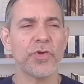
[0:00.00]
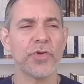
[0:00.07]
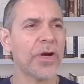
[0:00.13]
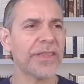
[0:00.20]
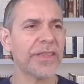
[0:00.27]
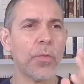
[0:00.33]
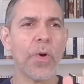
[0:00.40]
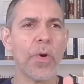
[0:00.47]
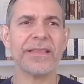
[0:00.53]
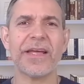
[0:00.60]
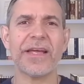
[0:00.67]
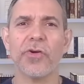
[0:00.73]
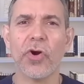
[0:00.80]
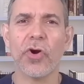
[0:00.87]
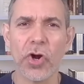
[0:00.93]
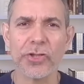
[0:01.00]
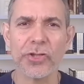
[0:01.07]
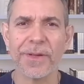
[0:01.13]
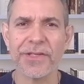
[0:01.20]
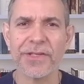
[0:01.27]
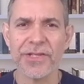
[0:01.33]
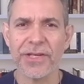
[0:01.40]
You are the one that your
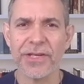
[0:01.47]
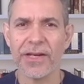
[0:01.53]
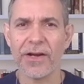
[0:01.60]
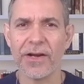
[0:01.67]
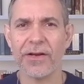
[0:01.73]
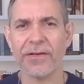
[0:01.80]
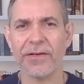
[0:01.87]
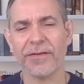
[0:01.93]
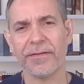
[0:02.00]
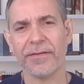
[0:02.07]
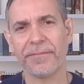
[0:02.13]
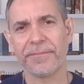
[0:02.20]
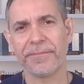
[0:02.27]
husband cheated on.